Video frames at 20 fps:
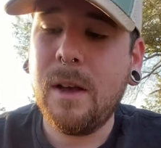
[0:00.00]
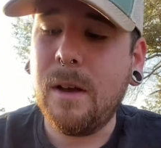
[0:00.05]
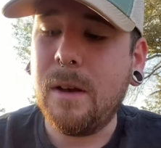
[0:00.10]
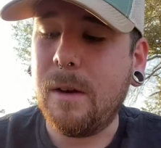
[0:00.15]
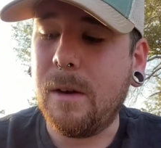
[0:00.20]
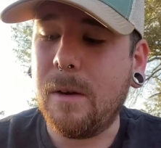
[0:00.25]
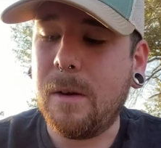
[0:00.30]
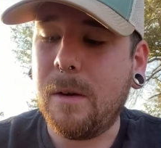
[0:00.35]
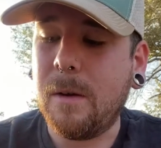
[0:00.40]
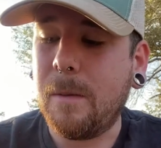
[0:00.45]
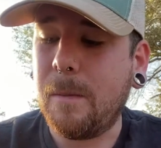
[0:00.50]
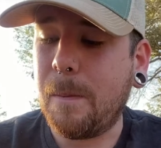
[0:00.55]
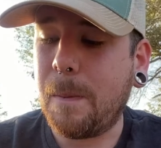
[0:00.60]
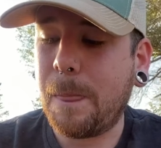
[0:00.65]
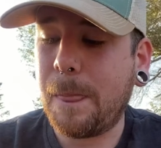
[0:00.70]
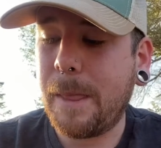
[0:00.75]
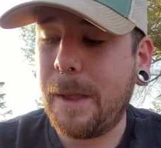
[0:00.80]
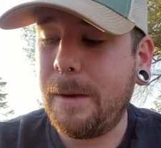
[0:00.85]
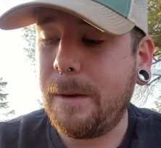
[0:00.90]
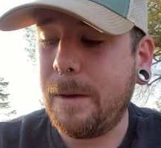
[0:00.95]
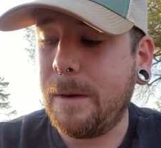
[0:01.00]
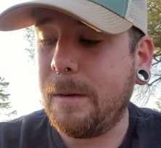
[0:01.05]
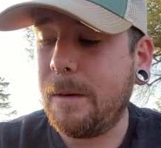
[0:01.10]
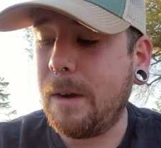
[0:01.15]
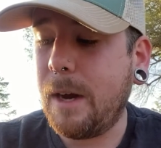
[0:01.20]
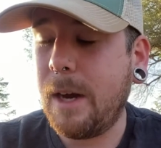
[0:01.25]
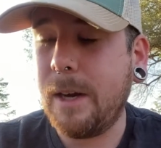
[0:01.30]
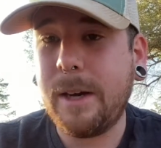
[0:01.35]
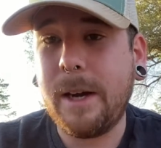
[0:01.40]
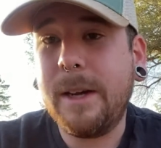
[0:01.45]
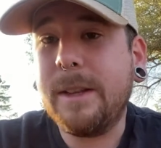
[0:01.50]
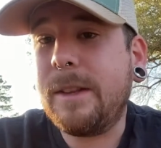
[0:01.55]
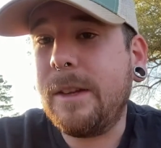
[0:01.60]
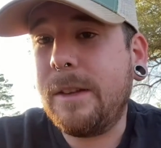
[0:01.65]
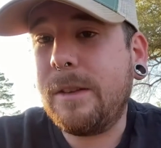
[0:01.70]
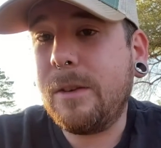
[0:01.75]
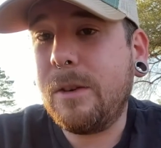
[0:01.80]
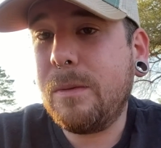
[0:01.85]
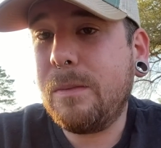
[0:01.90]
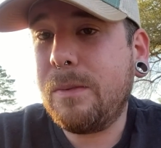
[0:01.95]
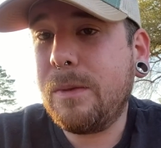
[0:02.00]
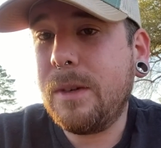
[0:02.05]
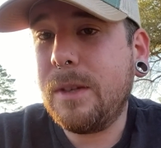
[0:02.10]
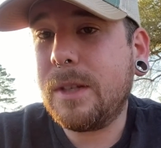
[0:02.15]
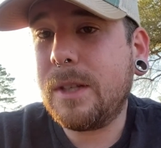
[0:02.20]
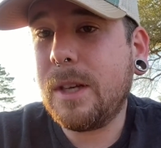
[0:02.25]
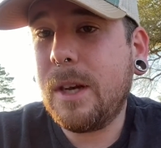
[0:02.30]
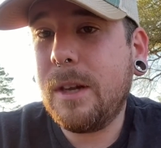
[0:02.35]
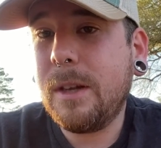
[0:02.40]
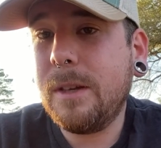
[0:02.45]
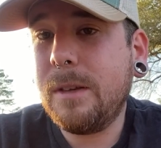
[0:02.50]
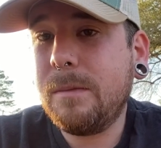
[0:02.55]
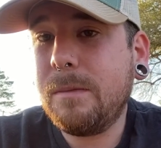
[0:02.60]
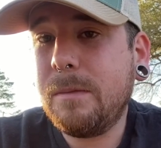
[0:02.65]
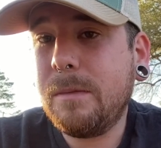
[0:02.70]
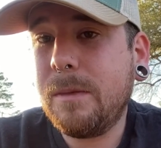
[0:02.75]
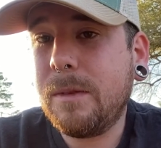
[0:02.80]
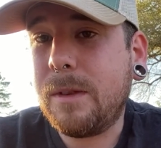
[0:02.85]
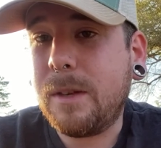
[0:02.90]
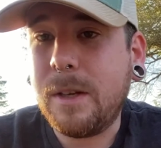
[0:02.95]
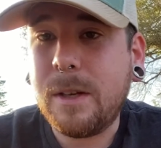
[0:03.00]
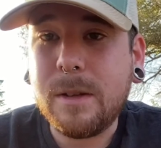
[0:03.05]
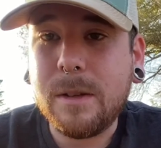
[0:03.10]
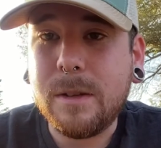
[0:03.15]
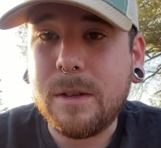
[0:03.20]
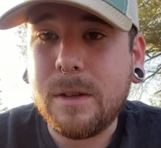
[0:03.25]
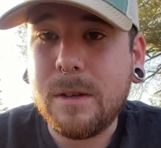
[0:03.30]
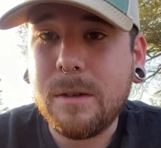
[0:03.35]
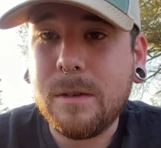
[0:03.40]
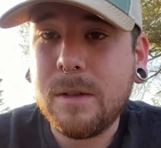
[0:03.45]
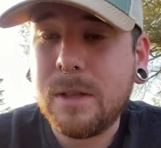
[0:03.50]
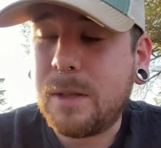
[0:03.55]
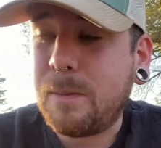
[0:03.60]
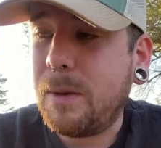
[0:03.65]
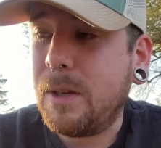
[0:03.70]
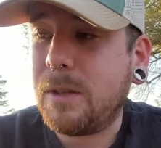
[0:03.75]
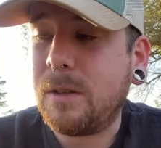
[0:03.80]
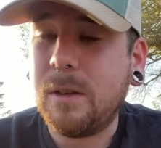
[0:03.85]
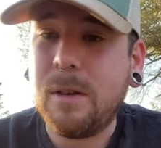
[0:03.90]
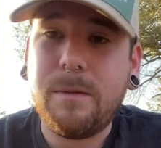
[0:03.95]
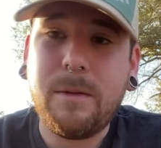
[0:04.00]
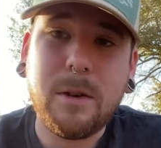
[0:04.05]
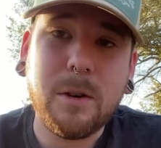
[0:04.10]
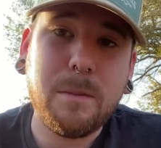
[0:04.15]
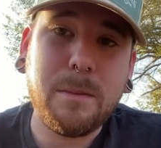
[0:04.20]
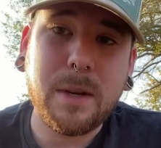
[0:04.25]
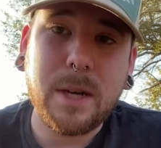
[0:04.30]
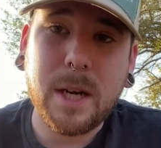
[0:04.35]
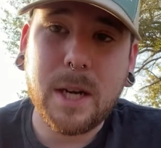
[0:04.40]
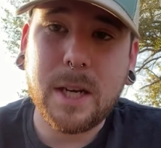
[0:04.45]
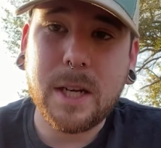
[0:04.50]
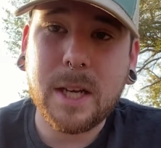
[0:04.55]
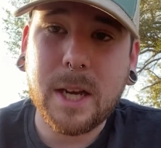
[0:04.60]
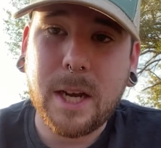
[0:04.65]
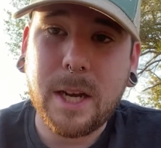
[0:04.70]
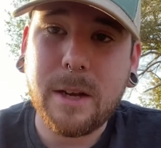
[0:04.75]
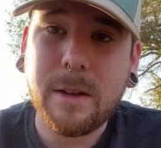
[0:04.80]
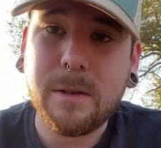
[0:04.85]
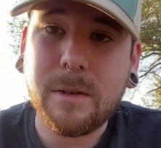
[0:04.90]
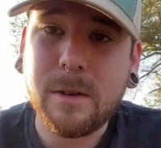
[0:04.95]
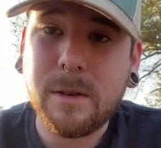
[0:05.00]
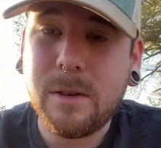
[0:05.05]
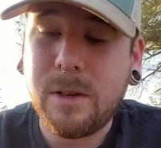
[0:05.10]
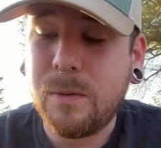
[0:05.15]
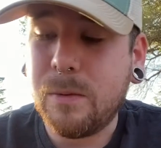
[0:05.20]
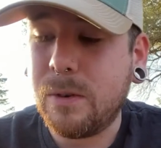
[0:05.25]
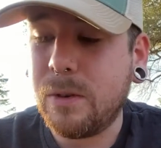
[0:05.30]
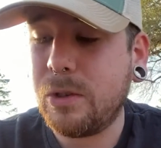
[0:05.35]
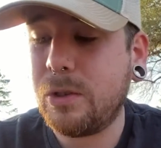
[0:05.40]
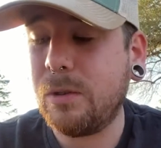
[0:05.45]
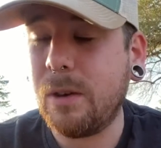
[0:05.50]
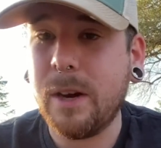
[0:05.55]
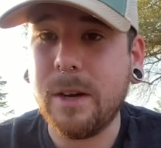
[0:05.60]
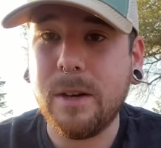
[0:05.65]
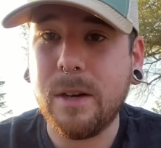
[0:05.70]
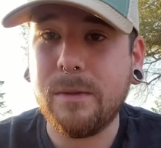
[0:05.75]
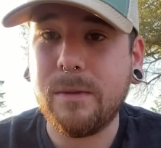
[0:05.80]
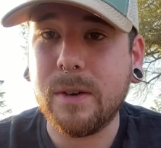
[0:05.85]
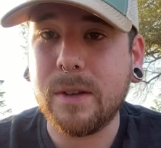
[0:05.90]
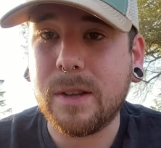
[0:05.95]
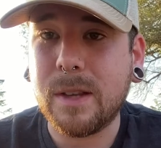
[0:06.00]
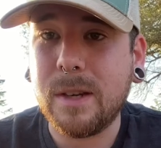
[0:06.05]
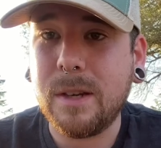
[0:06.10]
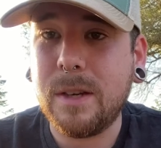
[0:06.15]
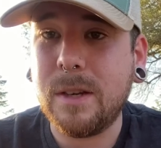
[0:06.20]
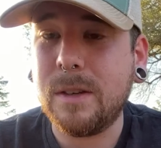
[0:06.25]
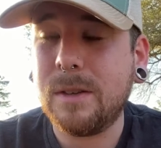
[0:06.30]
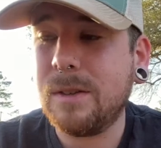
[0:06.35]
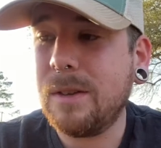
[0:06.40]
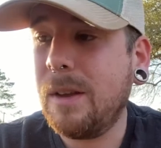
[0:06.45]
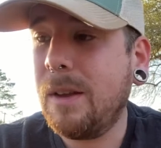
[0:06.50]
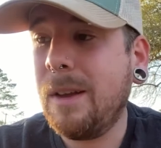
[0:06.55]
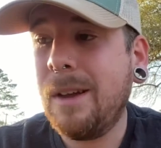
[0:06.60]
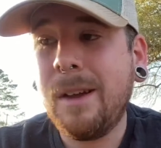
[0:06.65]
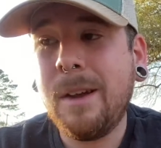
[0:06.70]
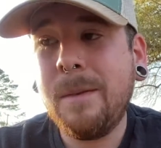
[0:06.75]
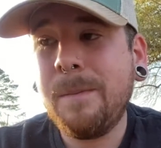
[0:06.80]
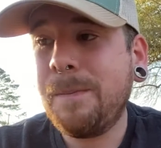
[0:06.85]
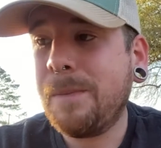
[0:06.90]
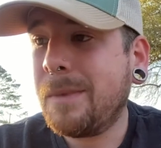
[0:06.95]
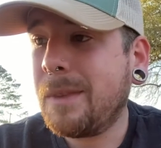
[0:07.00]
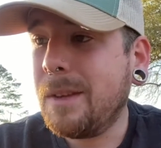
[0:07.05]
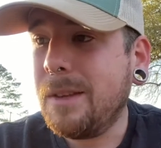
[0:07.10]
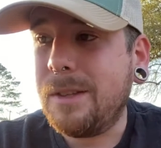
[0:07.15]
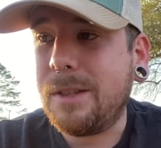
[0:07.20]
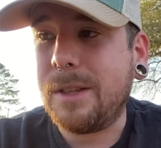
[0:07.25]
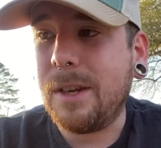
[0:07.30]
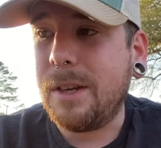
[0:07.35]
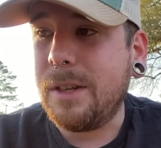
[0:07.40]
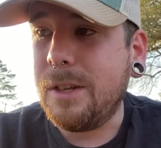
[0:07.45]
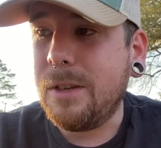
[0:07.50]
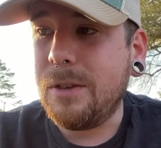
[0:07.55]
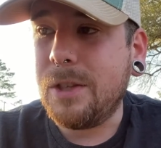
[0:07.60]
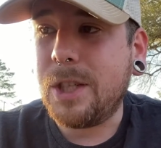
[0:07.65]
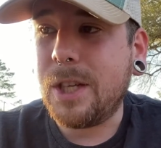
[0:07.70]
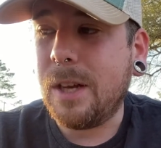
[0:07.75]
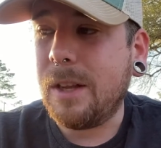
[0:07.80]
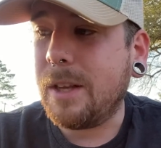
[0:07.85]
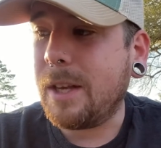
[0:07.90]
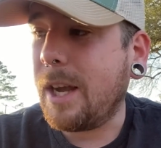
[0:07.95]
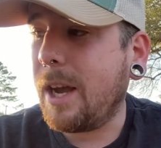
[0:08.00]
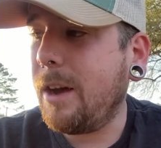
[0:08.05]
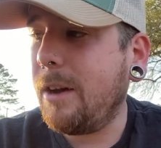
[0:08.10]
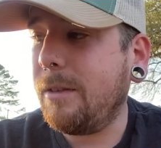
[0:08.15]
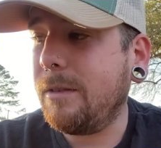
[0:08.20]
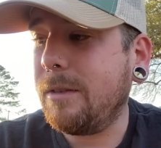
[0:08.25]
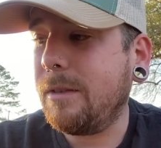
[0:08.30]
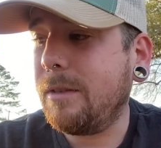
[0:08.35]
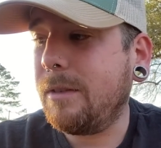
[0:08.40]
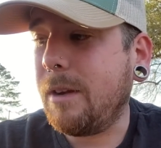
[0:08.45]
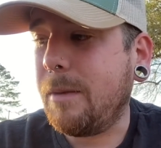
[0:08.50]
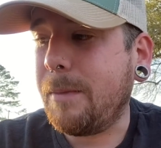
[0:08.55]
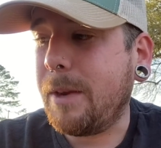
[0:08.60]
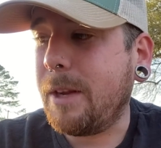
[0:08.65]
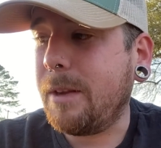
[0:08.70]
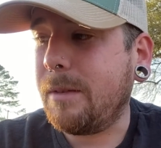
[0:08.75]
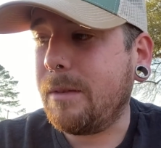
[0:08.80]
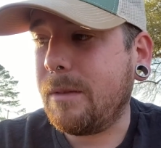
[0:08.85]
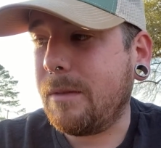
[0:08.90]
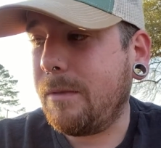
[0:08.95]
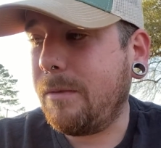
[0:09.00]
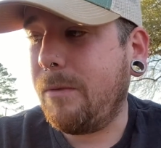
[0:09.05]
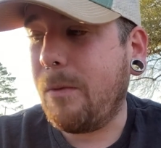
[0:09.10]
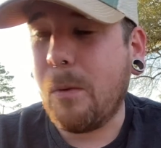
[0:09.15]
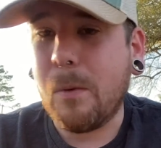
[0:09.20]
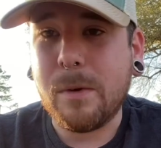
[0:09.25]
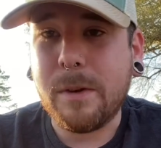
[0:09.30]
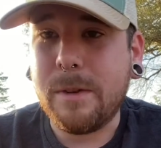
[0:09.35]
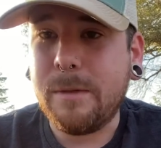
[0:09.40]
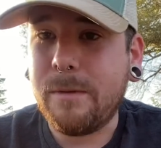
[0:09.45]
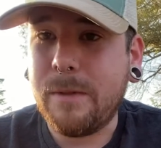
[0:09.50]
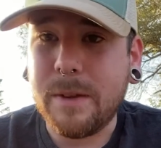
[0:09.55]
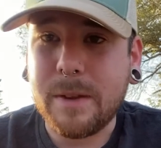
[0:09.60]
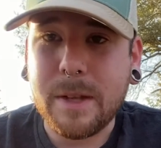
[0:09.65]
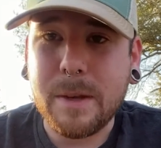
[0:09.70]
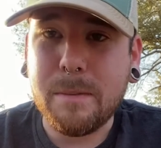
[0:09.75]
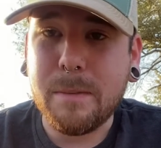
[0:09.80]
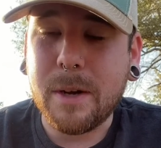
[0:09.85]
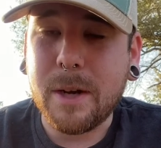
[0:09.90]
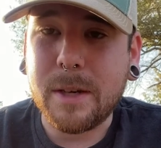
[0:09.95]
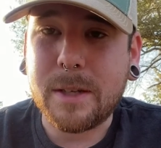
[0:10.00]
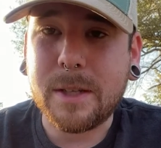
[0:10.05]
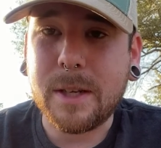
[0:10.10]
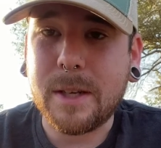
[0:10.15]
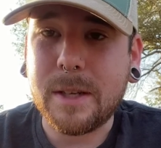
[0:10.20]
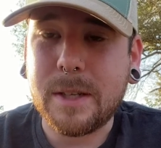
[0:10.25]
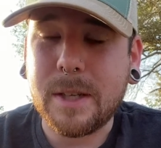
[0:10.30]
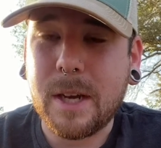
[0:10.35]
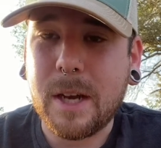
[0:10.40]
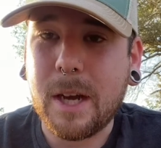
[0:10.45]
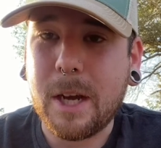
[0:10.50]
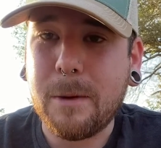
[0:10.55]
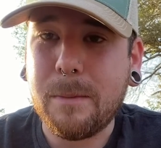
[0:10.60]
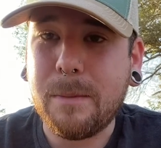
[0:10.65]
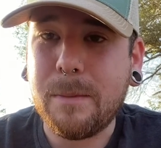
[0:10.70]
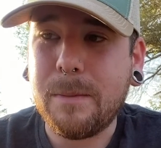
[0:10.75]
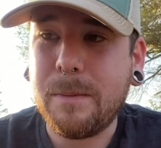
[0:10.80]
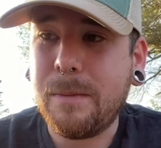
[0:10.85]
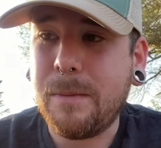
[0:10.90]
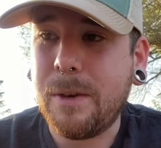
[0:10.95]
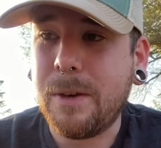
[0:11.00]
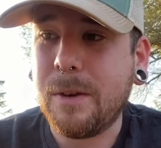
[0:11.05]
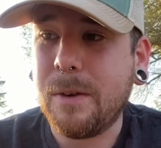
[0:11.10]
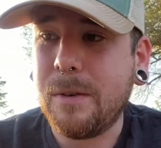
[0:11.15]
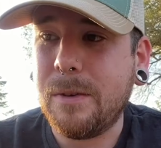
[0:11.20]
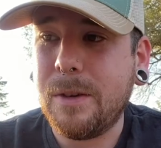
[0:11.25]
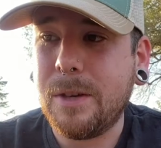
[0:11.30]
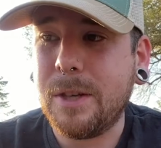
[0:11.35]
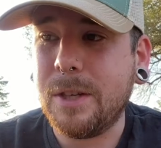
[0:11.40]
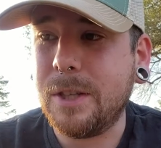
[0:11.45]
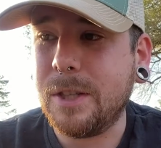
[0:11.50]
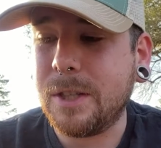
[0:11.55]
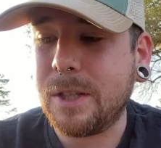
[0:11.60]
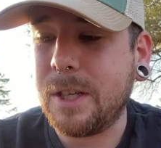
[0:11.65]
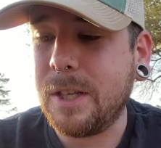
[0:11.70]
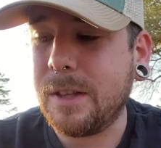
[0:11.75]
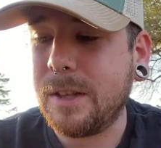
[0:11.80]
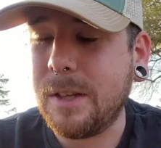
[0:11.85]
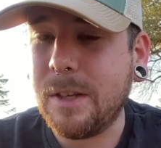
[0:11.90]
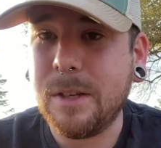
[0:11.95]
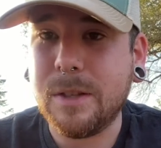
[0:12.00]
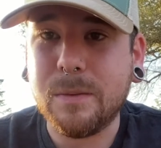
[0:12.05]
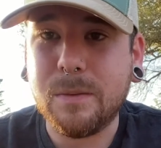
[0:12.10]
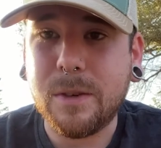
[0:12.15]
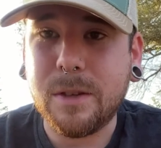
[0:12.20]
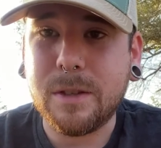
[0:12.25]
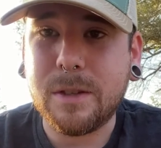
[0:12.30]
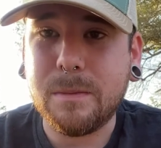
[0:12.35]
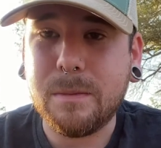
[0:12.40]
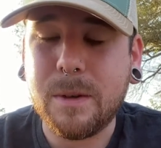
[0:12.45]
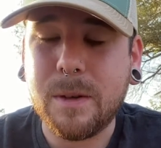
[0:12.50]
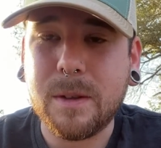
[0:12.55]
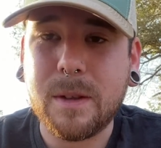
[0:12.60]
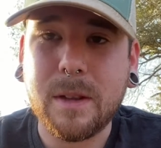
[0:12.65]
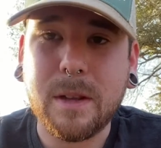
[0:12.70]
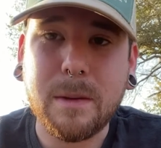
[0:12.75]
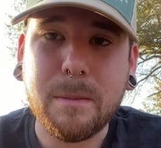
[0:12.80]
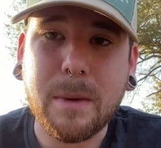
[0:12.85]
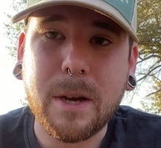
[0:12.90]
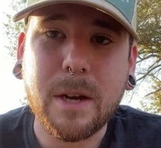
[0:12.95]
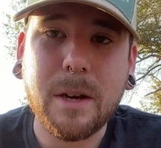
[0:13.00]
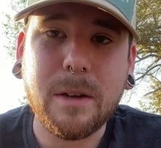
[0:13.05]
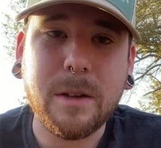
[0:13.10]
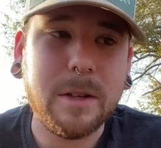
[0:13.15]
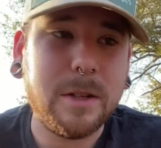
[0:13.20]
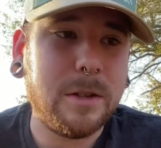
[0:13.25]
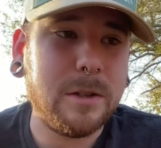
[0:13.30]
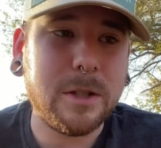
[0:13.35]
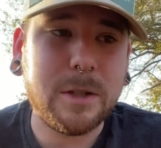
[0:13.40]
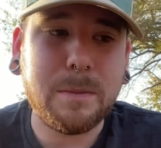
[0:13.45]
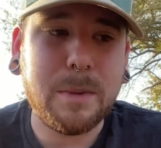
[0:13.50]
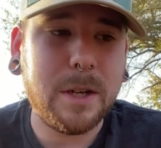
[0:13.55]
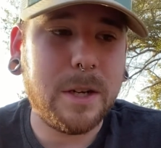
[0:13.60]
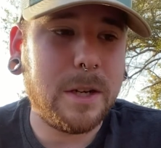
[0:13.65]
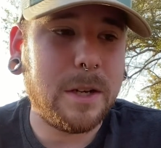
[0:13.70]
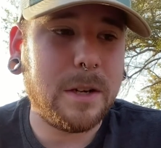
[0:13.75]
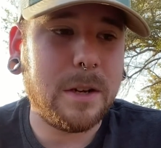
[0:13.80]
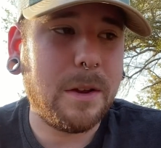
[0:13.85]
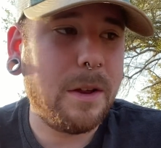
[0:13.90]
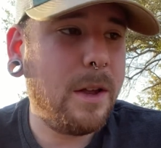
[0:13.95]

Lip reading: You know, I think they're a pretty solid thing to do, especially if you're a beginning angler and you want to try different things. Instead of you shelling out, I mean, 40, 50 bucks at a time, you know, you could just get these once a month in the mail, and you're spending